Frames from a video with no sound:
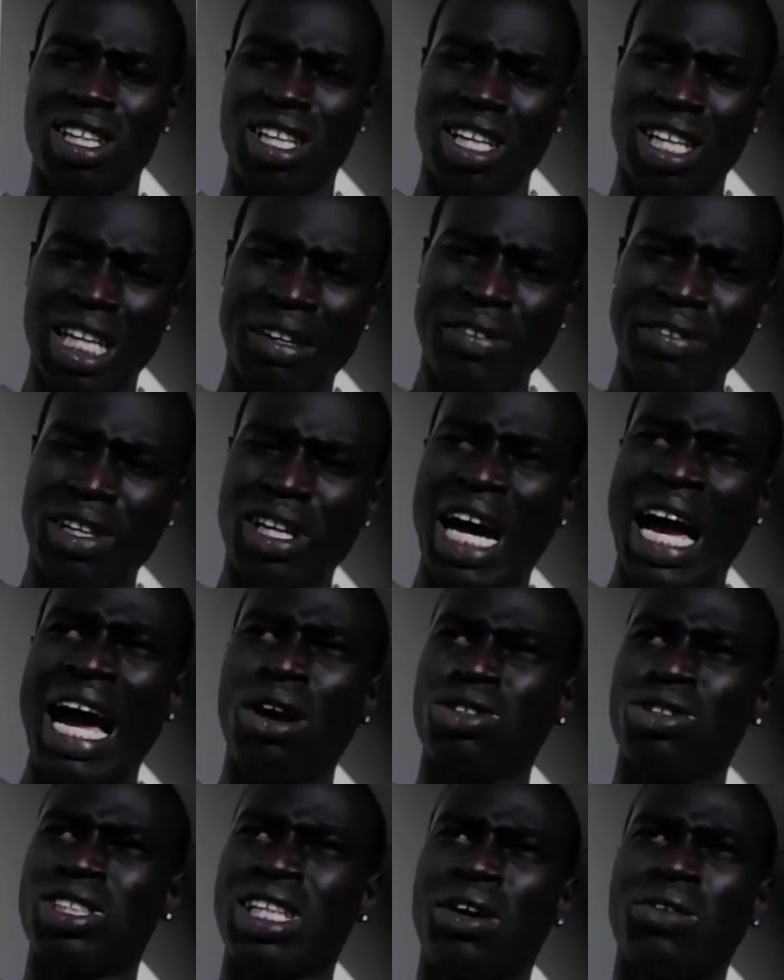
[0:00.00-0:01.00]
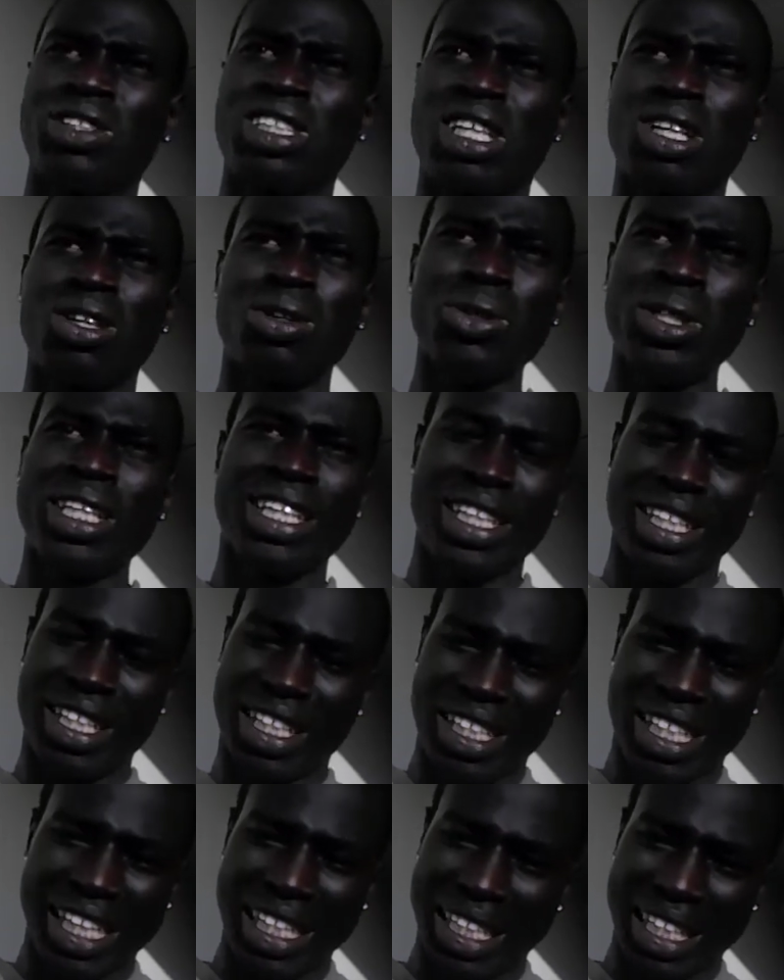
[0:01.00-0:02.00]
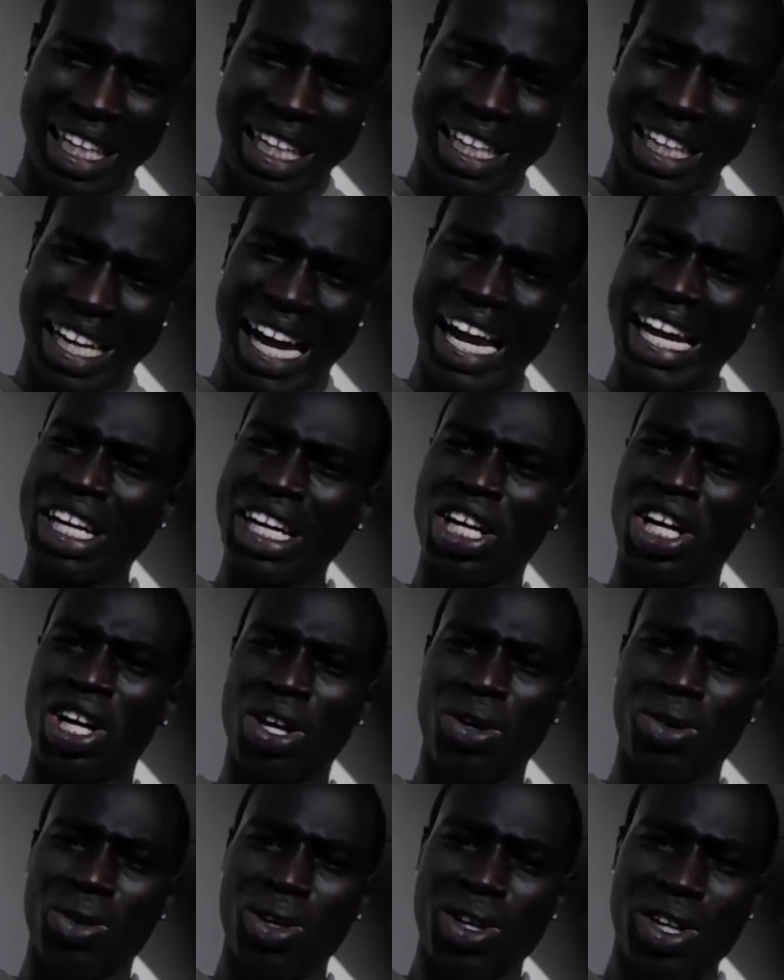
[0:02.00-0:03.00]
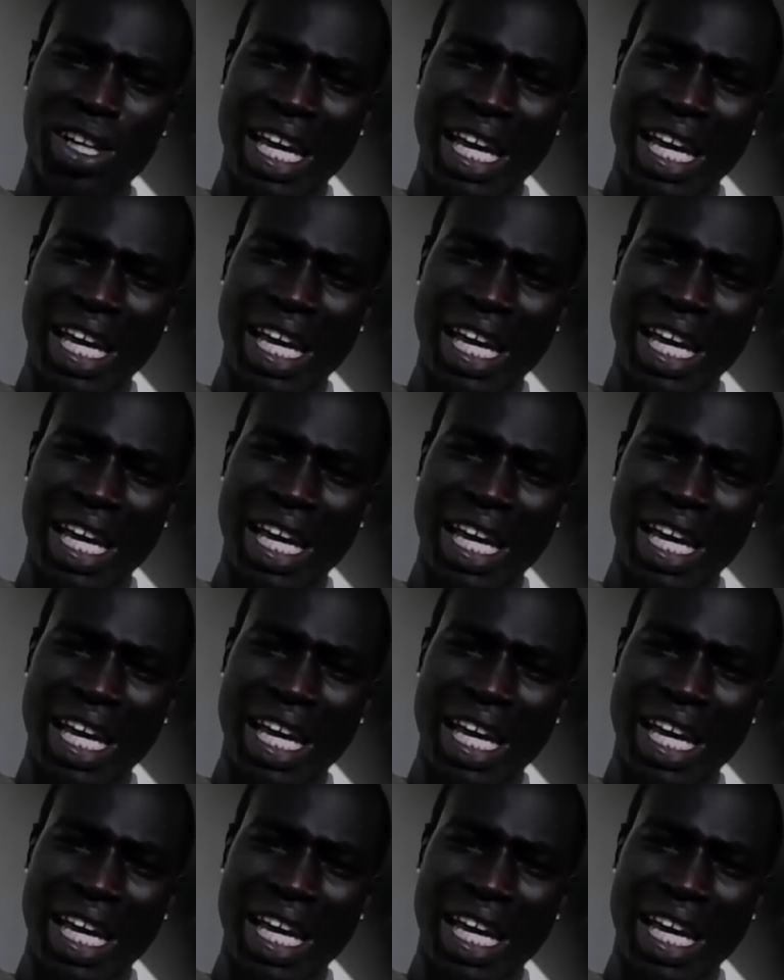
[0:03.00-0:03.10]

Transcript: live in a house that was secluded in like Idaho,